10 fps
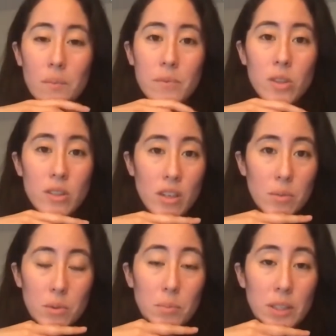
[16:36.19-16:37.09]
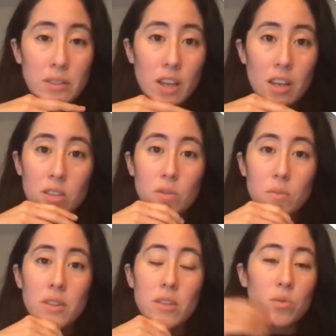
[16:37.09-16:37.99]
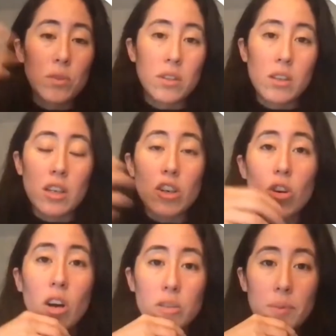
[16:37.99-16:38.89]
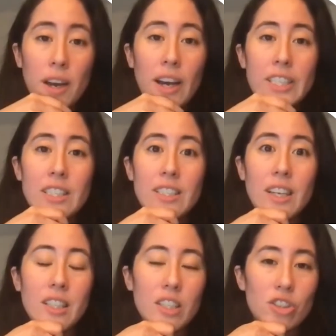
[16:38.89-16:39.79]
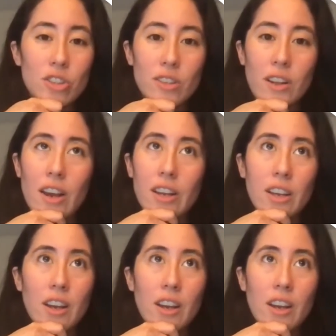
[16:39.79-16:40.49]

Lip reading: sustainable business, or business with like a cause behind it. And it's just like,